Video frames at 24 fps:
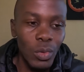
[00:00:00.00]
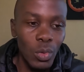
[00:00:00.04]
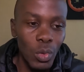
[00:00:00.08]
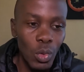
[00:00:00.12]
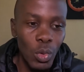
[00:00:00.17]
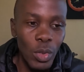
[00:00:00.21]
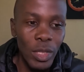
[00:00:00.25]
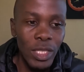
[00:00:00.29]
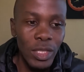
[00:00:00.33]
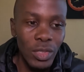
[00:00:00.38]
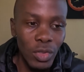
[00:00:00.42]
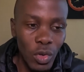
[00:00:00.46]

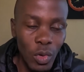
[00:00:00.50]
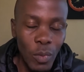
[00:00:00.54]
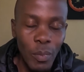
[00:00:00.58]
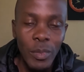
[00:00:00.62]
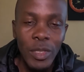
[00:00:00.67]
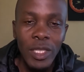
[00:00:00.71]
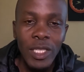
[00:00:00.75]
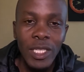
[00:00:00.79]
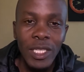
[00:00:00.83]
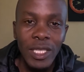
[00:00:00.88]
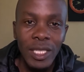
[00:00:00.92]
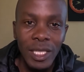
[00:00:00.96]
who is
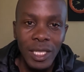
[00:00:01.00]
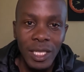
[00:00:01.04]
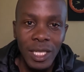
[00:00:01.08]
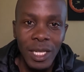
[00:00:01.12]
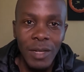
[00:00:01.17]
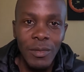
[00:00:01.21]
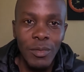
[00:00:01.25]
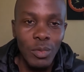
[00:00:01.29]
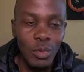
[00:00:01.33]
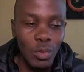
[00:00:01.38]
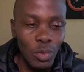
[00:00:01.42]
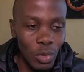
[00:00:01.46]
competent
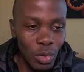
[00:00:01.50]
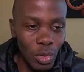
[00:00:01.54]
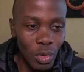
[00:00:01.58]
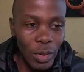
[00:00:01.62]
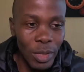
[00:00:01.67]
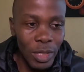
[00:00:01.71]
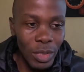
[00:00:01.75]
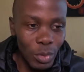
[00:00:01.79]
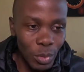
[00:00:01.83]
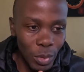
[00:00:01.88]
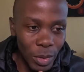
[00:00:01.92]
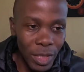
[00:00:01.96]
enough to know
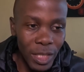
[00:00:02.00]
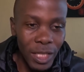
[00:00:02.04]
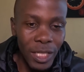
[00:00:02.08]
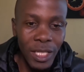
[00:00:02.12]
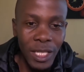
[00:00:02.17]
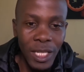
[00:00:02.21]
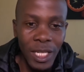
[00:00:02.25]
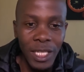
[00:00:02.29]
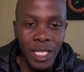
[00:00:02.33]
what we need,